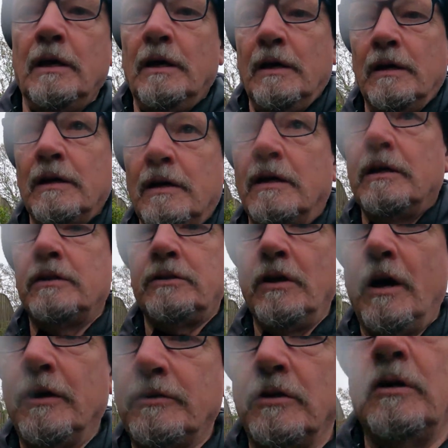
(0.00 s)
it's
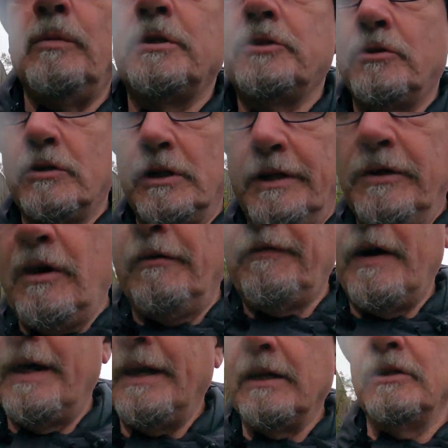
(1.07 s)
not as though we're struggling, not
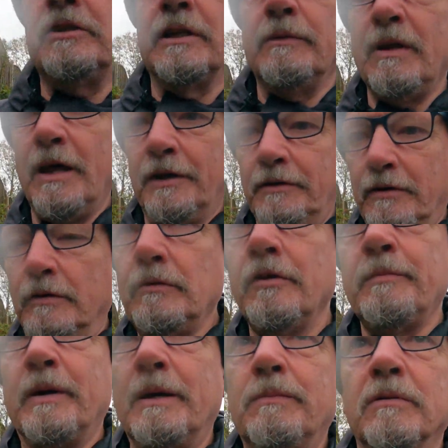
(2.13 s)
financially. Well, I don't know
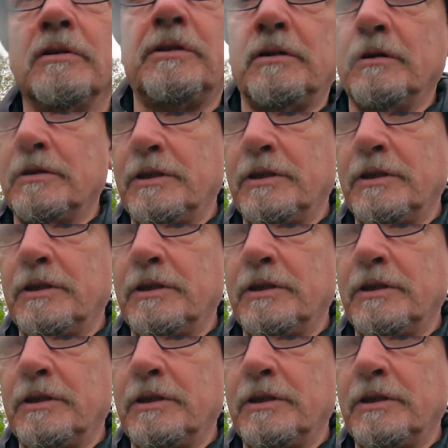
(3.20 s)
other people's